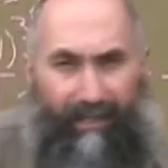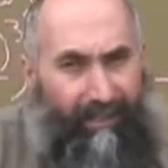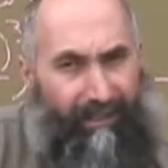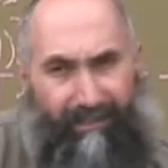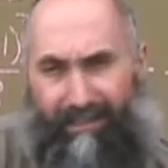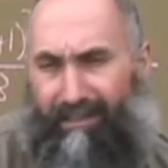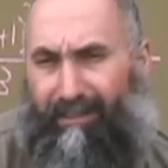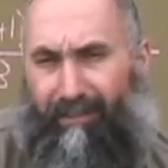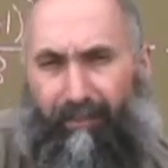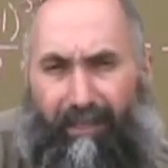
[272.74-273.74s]
It's,
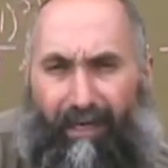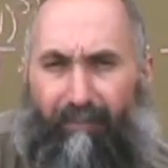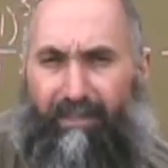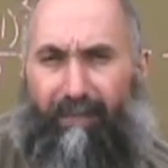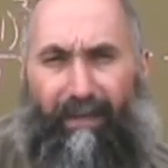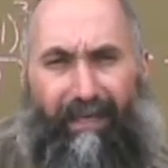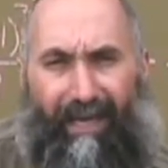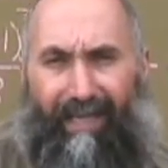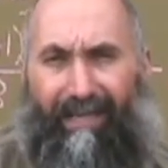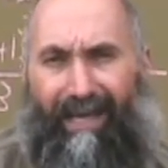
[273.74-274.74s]
it comes up
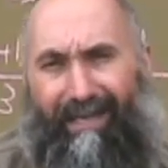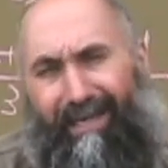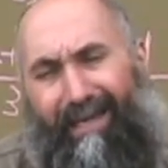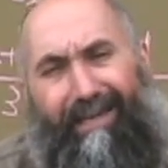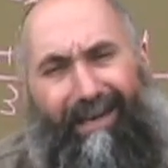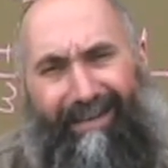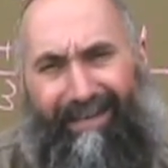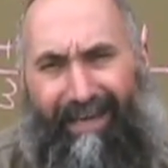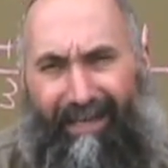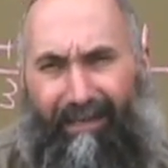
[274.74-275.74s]
again and again and
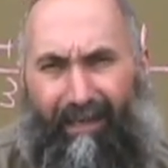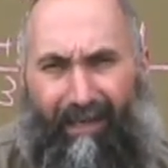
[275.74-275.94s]
again.